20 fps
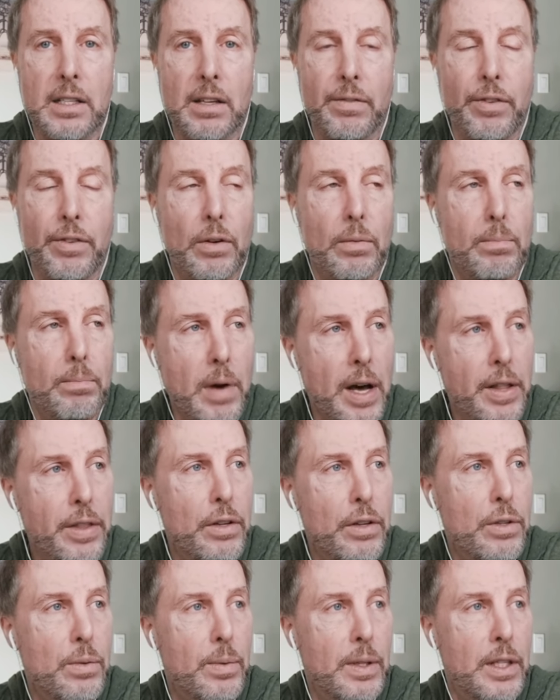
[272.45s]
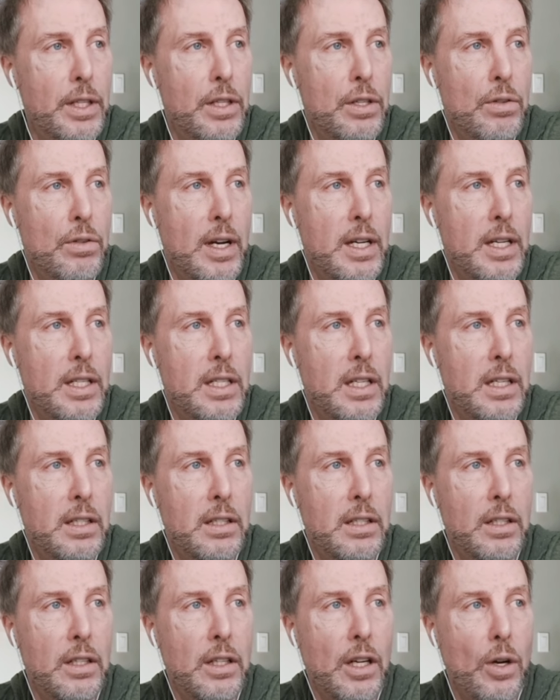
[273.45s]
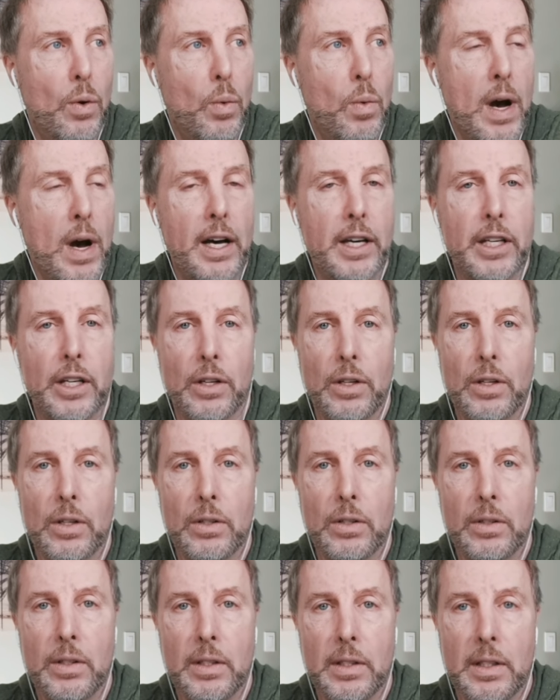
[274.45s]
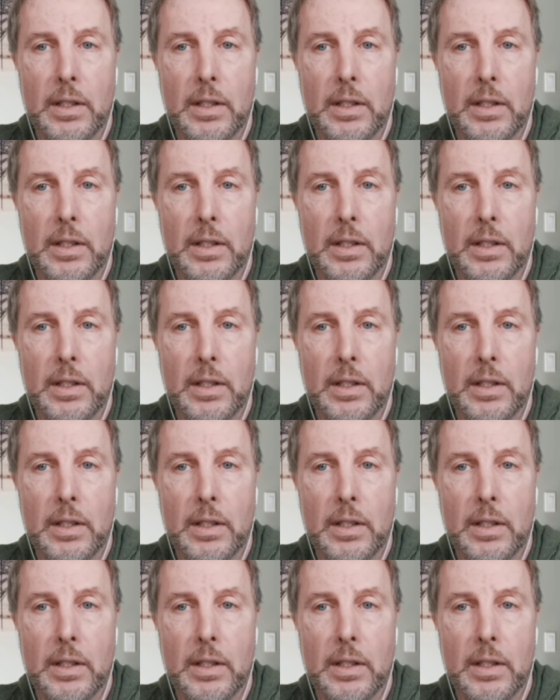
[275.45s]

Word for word: if your mother's really stressed and, you know, while you're